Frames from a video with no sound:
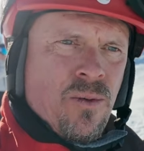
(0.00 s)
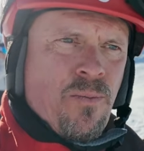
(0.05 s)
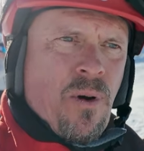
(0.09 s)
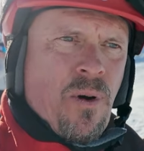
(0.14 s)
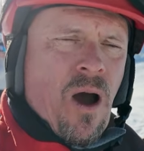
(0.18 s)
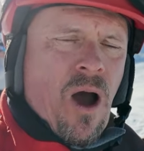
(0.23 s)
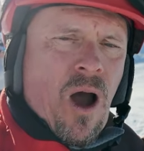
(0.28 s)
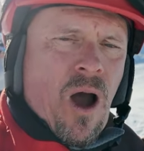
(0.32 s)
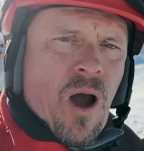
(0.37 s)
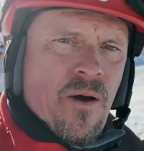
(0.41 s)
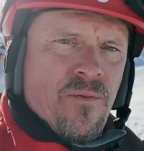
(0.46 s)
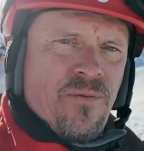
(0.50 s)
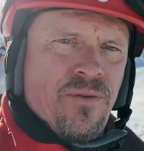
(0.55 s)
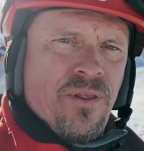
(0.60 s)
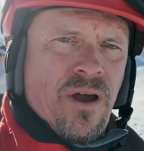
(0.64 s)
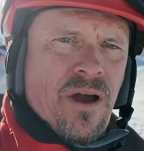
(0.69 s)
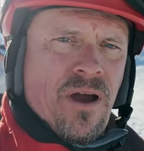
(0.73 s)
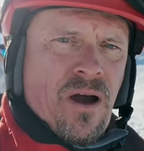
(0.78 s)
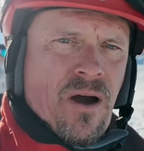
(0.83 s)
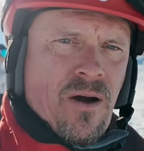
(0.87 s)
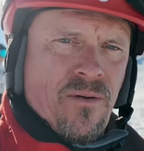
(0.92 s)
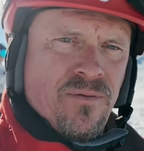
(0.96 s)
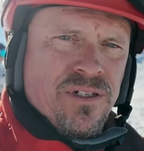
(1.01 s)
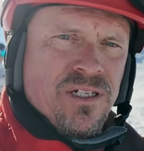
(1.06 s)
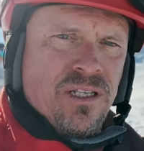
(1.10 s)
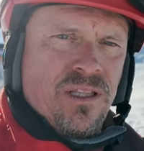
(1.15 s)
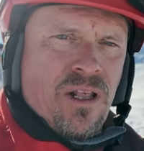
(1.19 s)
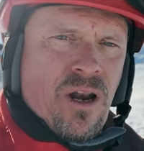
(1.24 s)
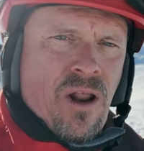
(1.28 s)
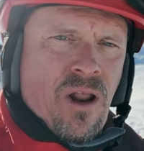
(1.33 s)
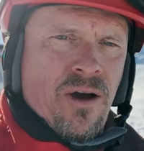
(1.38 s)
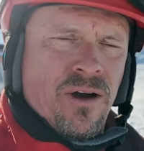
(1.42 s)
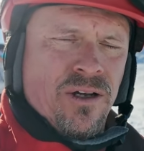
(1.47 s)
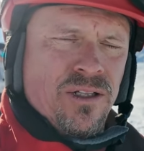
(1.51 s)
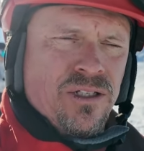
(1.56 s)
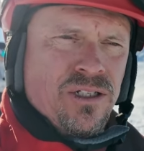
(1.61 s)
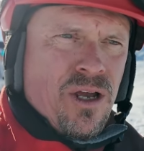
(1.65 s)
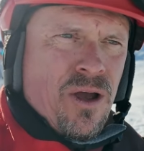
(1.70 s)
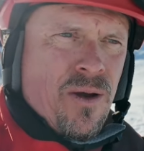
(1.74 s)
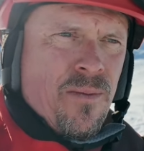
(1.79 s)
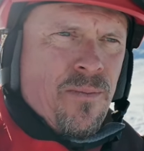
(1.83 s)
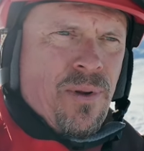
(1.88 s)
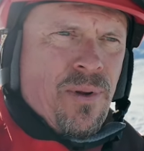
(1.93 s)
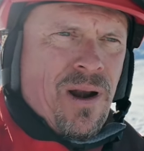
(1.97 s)
all part of obviously the
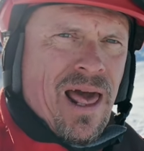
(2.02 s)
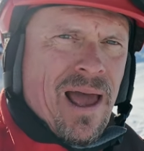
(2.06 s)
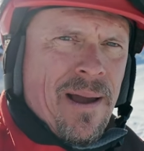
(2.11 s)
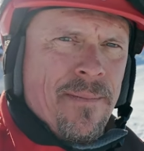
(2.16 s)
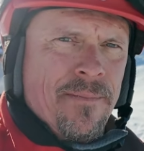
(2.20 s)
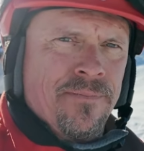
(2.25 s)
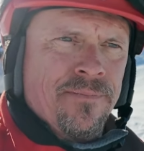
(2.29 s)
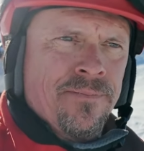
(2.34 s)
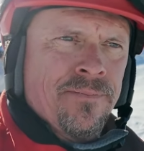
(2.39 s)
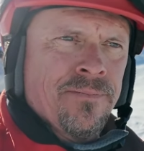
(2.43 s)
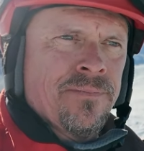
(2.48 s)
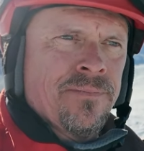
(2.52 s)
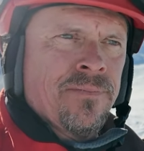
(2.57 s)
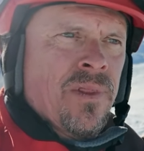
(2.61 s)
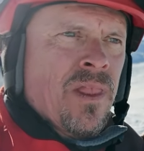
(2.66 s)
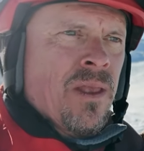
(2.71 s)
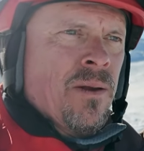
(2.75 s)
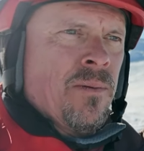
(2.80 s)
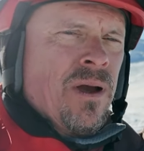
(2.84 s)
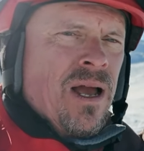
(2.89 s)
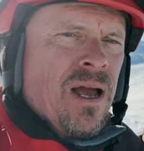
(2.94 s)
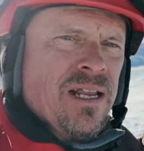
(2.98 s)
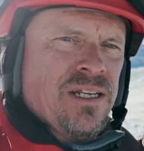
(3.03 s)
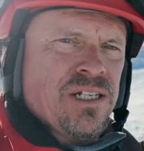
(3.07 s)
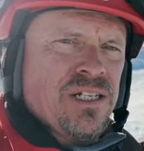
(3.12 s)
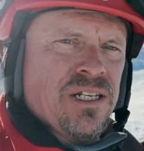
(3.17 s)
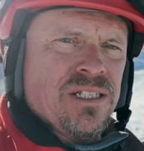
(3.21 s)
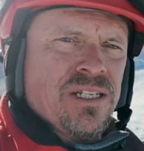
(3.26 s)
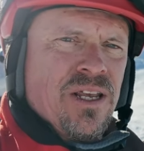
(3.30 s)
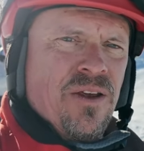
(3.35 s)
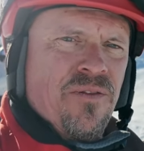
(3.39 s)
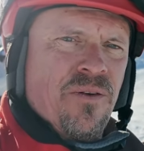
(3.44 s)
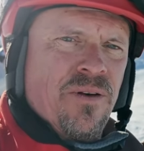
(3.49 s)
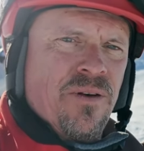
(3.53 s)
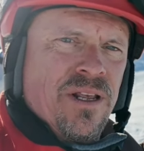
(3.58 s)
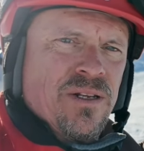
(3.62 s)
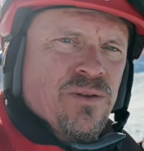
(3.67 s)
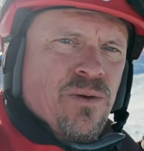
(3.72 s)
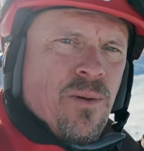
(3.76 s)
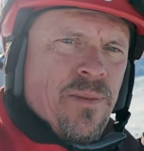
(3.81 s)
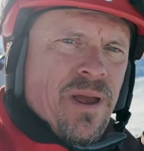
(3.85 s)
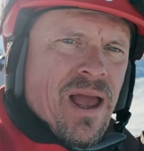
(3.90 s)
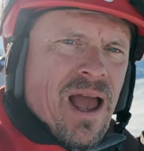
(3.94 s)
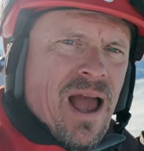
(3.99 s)
long-term plan. But as you can see from
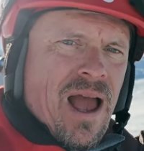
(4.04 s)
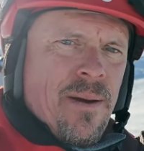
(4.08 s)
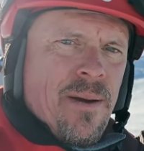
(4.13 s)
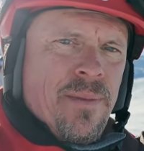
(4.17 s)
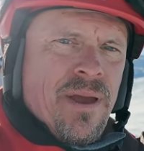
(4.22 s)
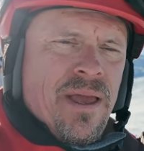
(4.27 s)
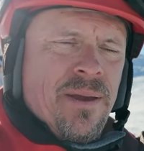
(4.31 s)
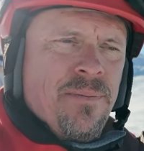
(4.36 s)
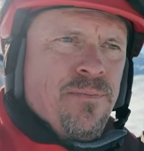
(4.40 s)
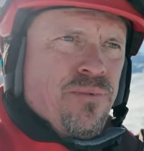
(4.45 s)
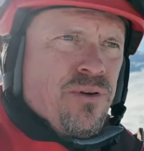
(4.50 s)
this one behind me,